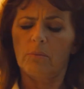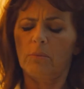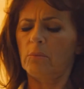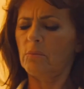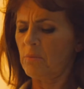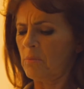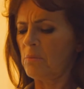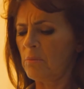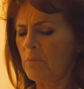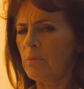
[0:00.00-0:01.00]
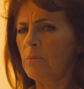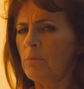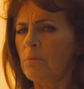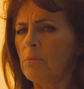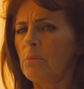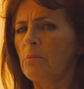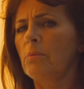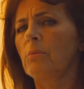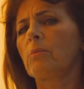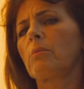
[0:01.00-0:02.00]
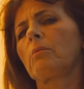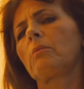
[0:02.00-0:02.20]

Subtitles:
Nobody speaks.